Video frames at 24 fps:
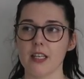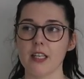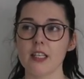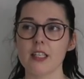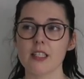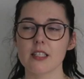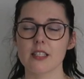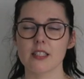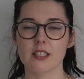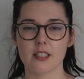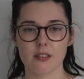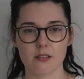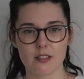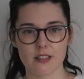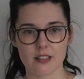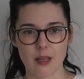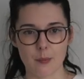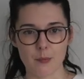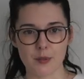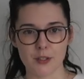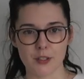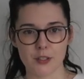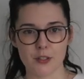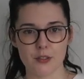It is still
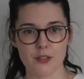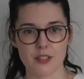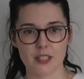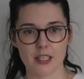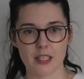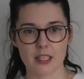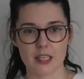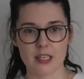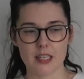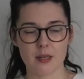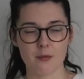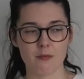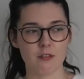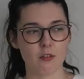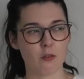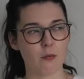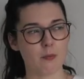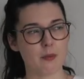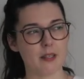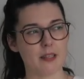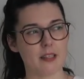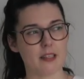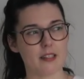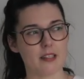summer in New Zealand. I'm
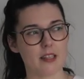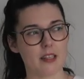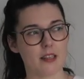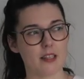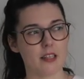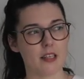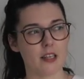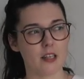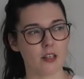filming this at the